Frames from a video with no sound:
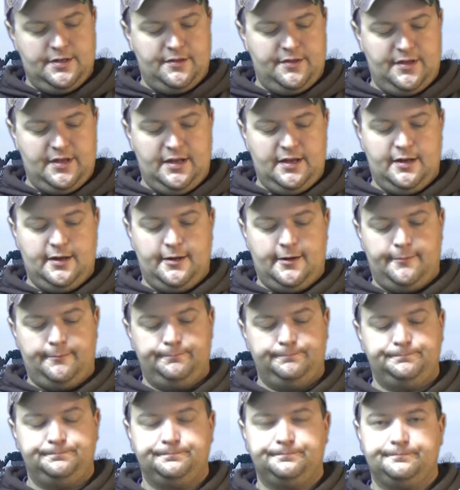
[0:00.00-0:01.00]
the
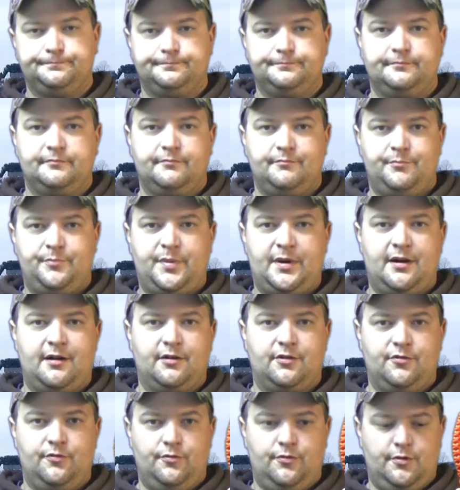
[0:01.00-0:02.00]

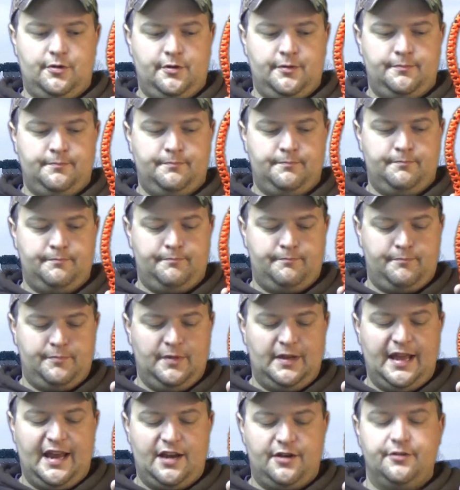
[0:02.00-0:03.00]
paracord
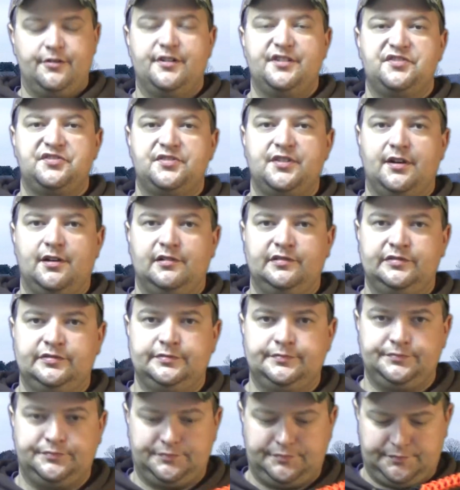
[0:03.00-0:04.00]
lanyard
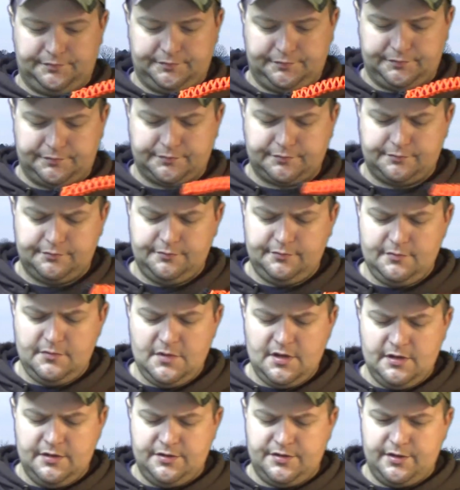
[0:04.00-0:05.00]
itself.
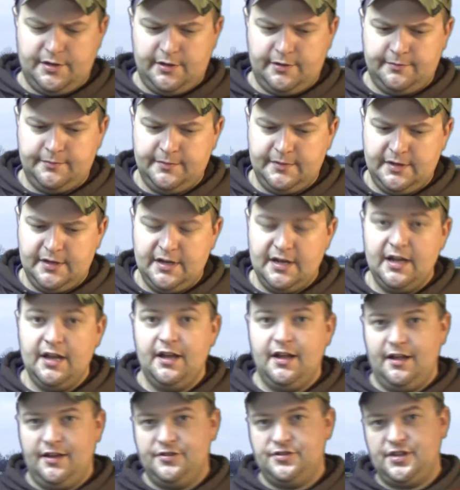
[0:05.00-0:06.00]
So
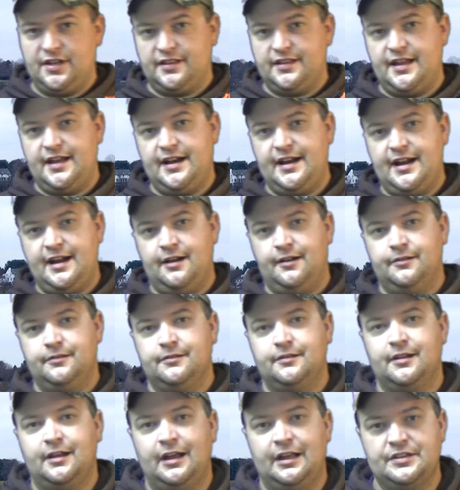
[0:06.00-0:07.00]
check that out.
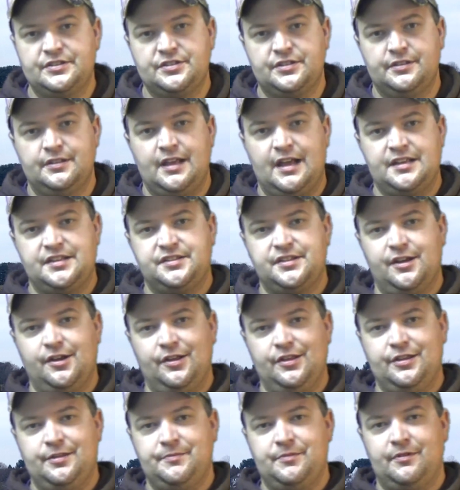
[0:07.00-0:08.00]
I
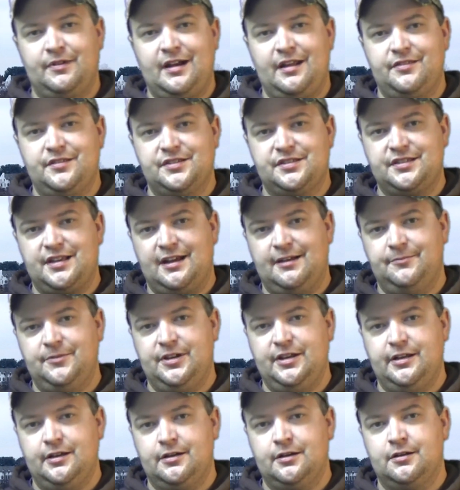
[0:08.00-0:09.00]
sell them around this time of
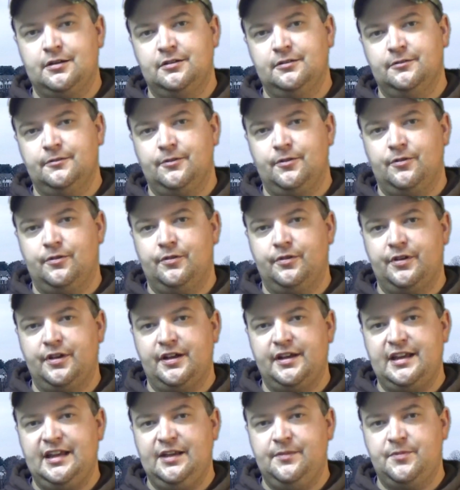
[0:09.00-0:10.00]
year
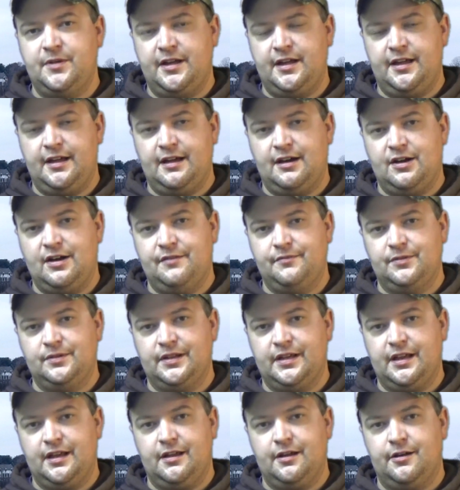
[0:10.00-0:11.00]
on eBay. I'll have a
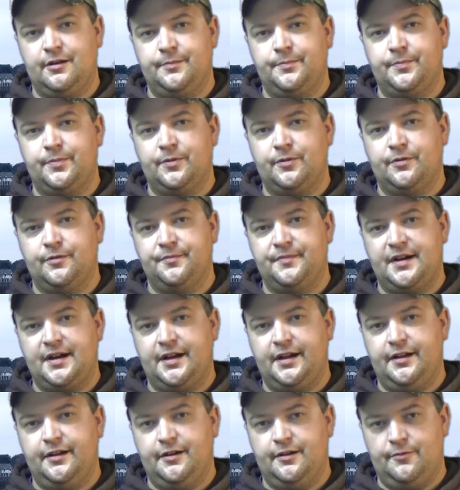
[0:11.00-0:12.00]
link up on
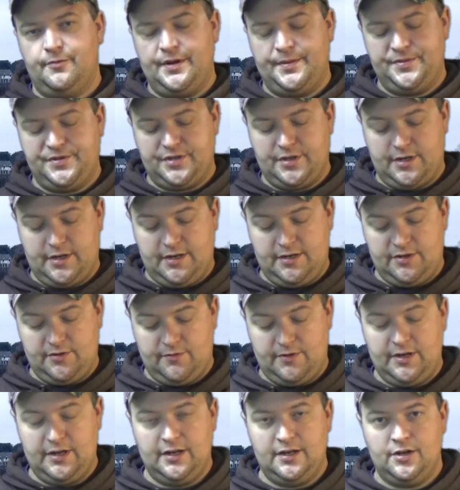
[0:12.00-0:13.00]
my website to
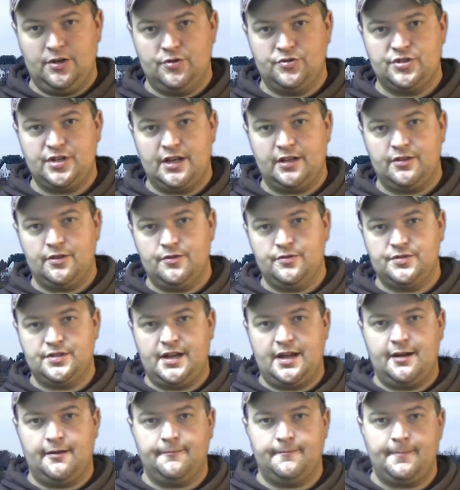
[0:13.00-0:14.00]
where you can go check those
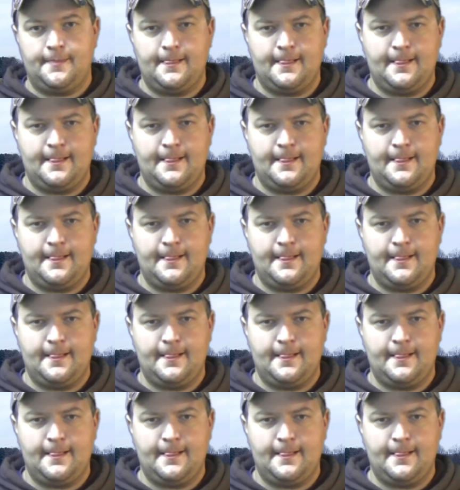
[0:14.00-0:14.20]
out.